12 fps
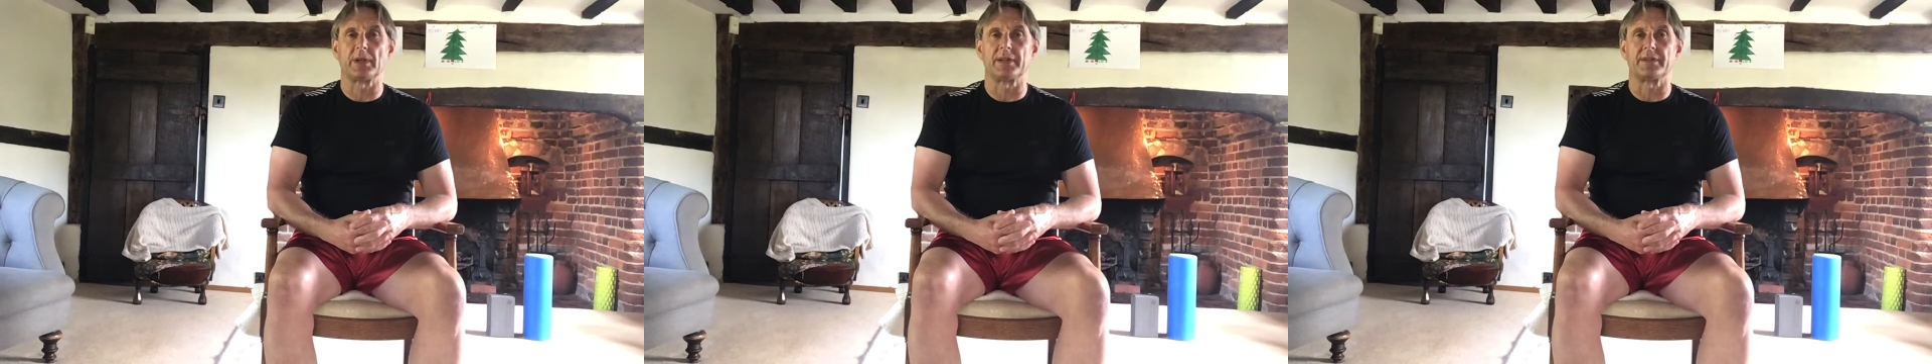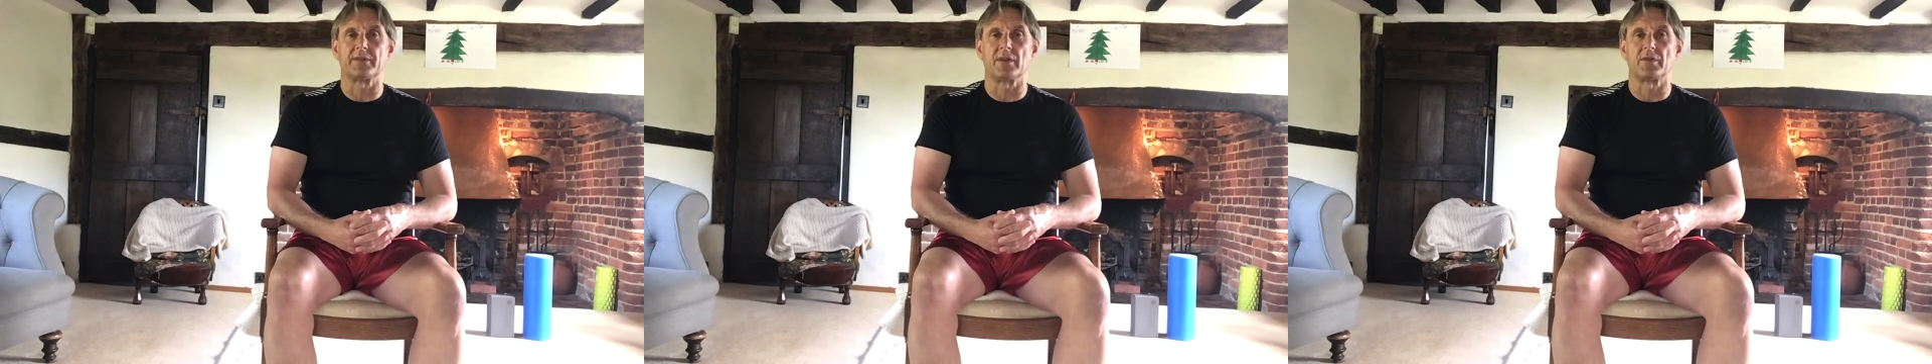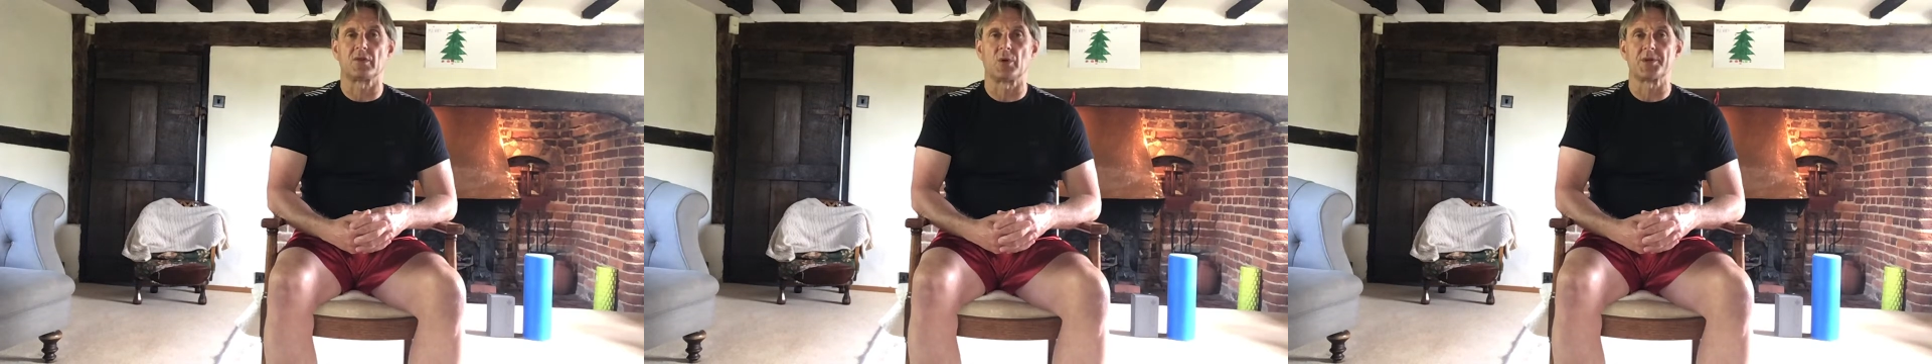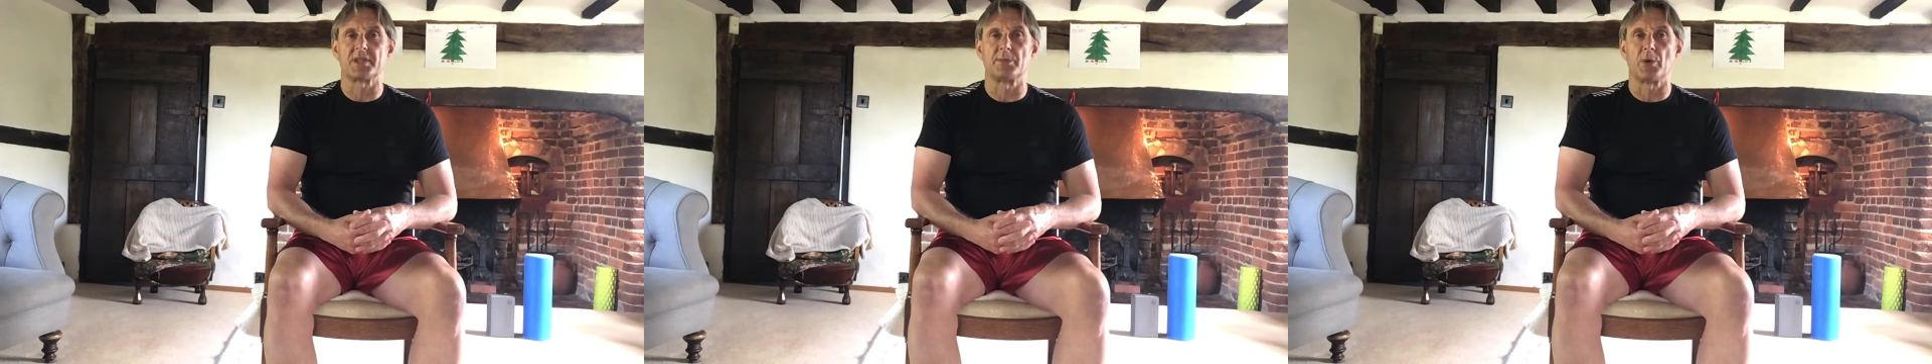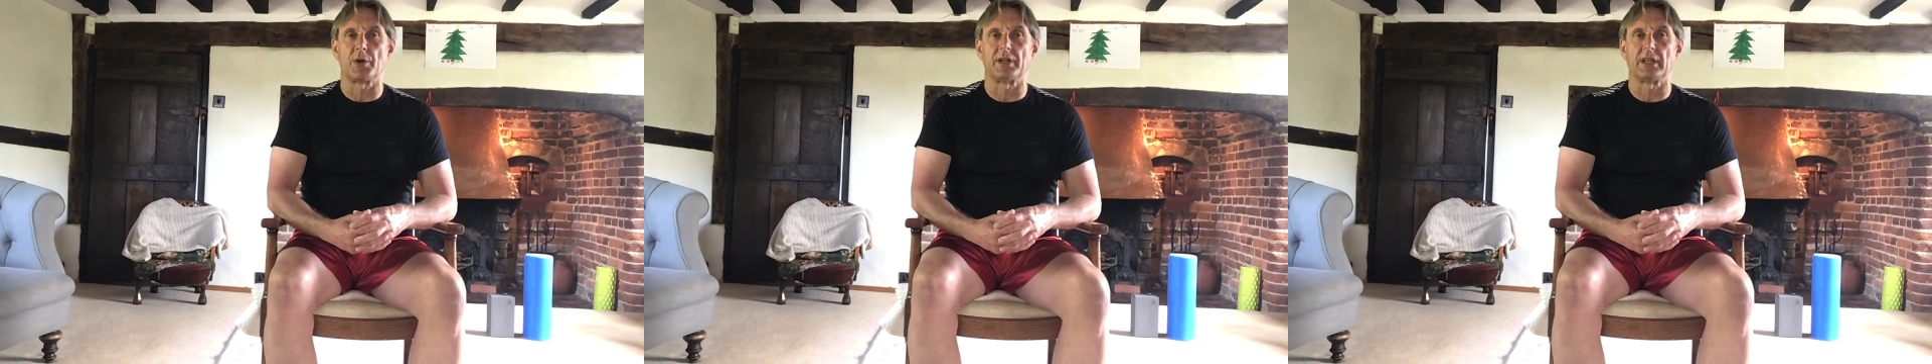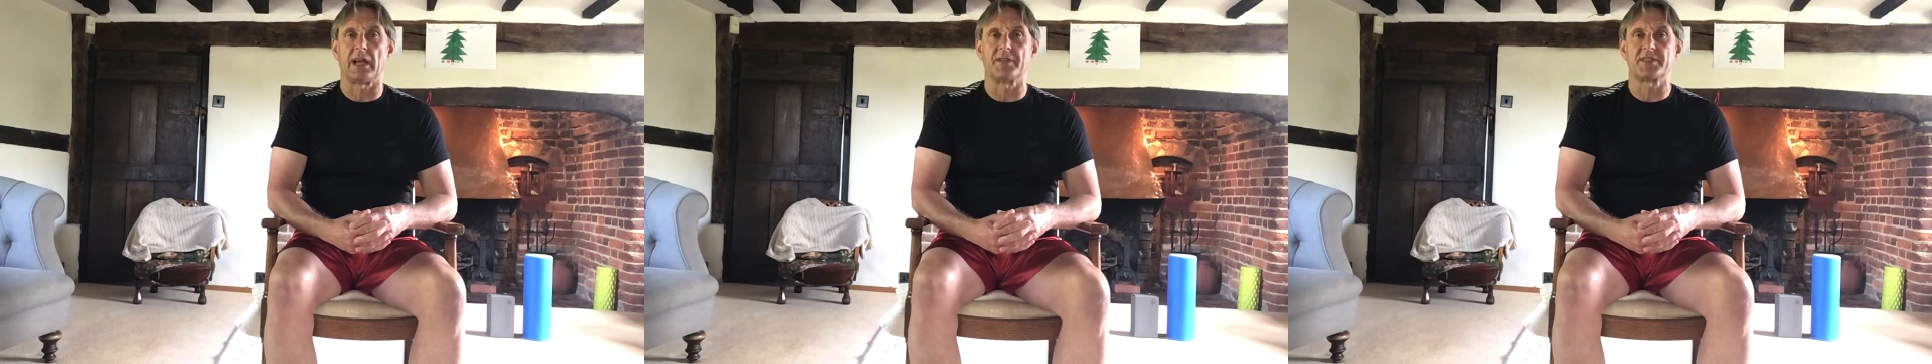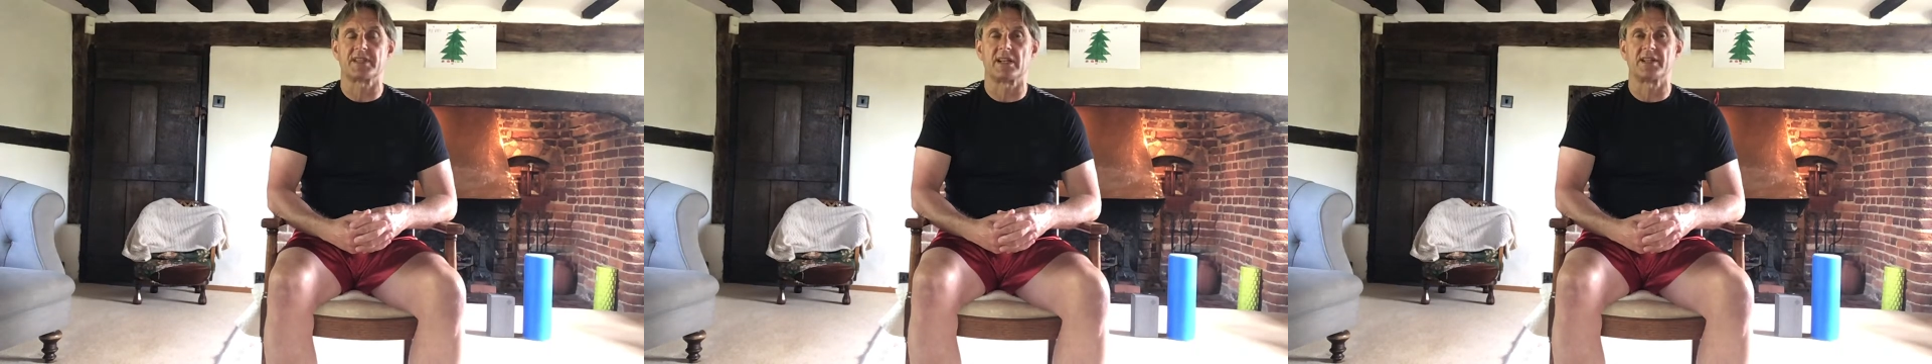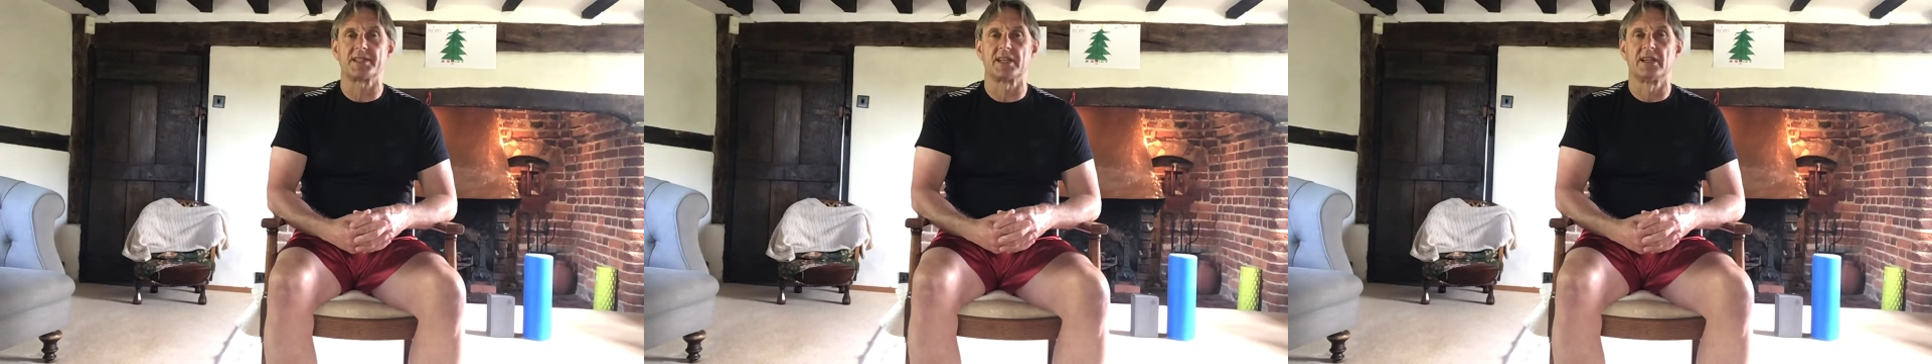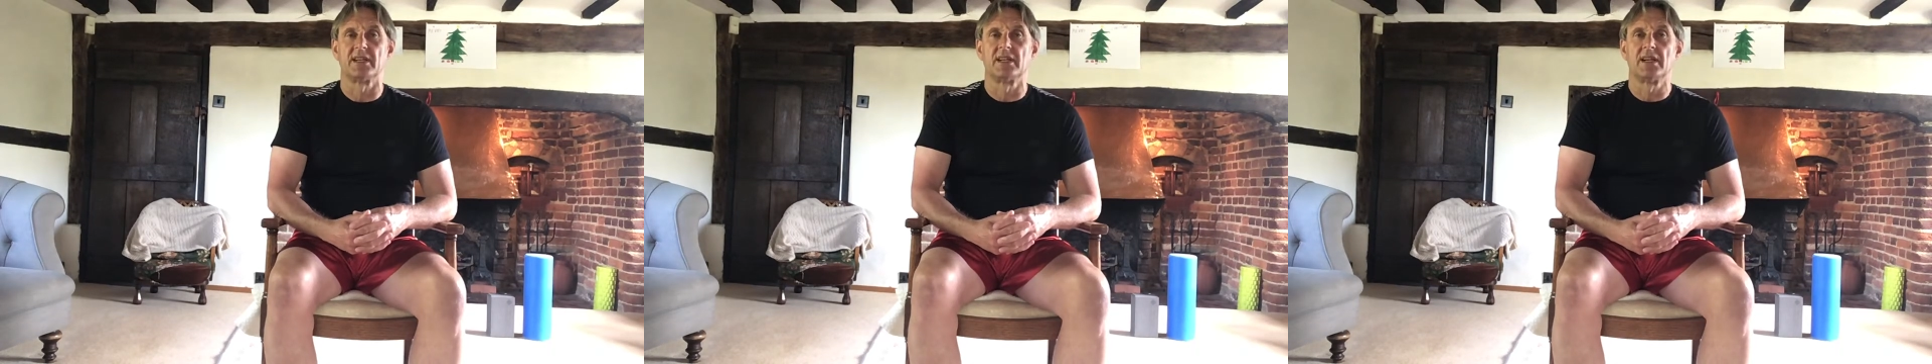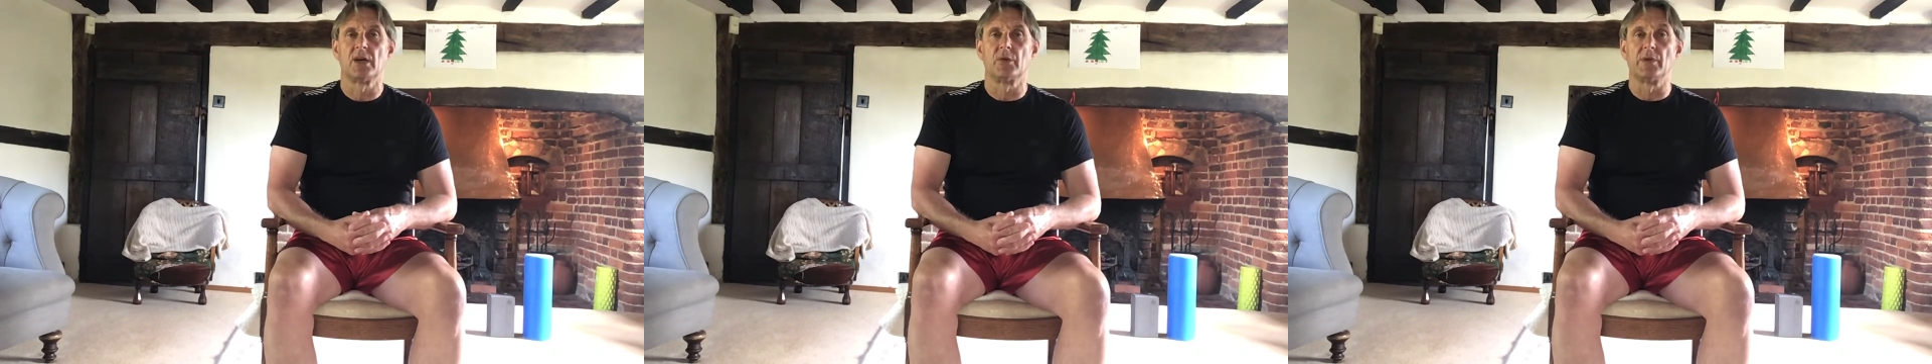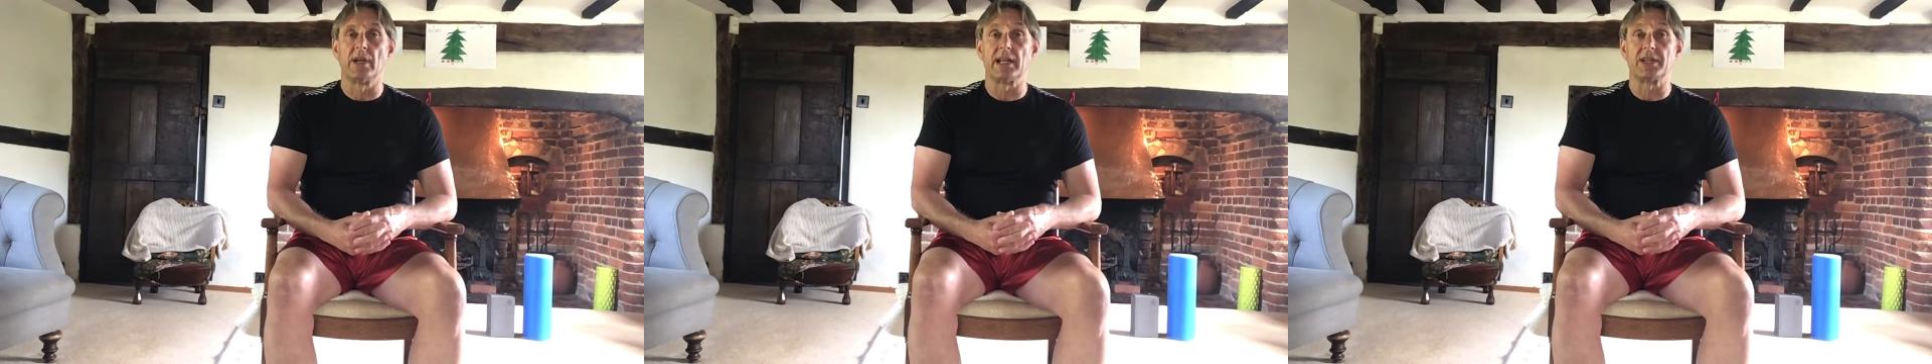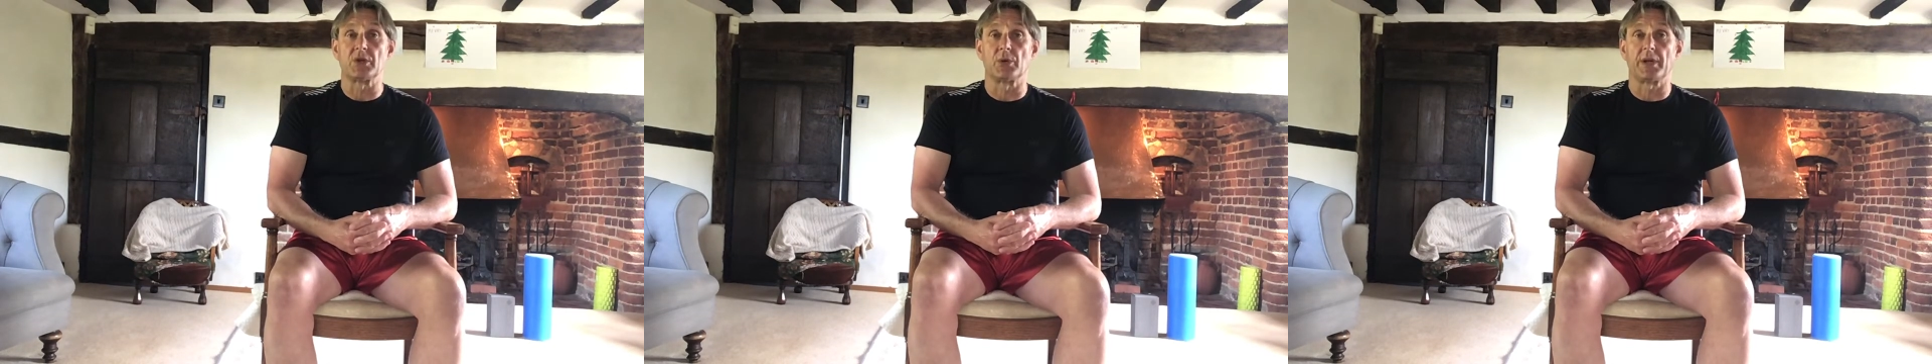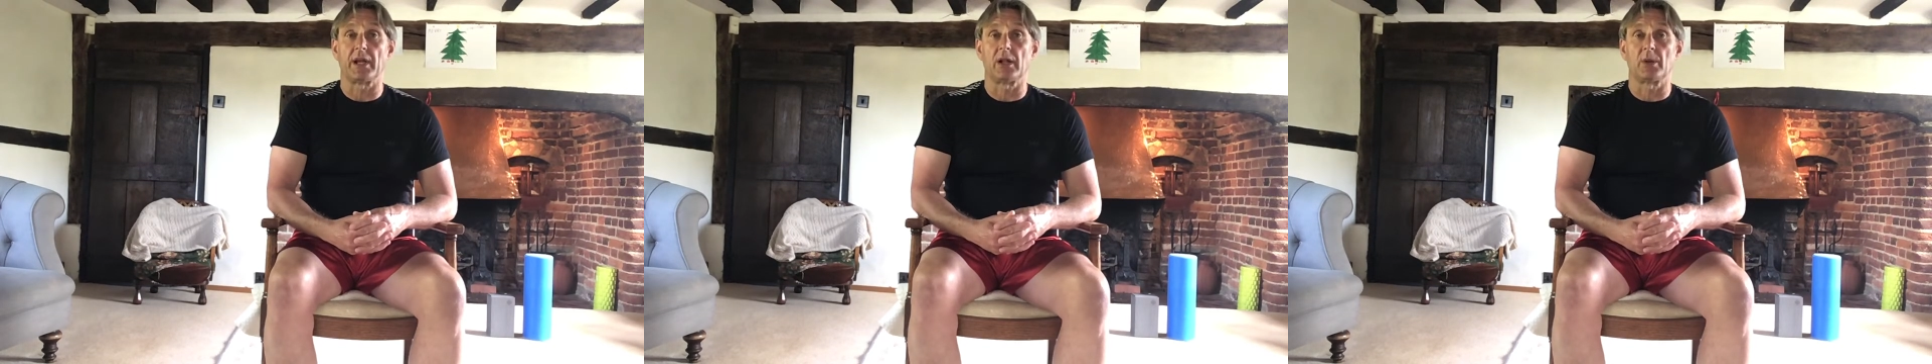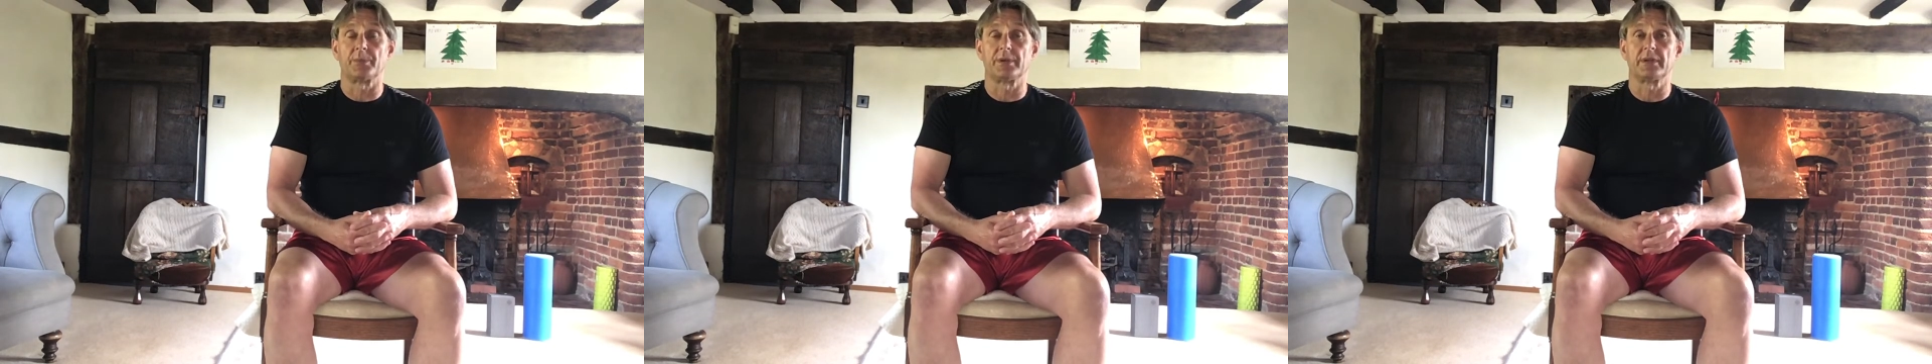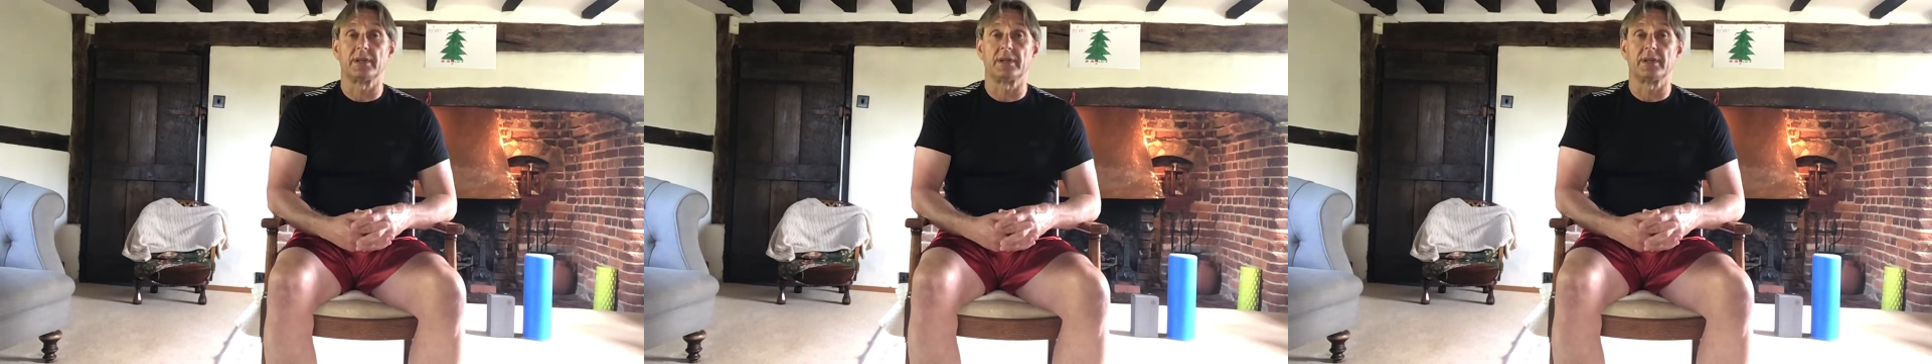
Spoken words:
and of course our modern lifestyles really don't help.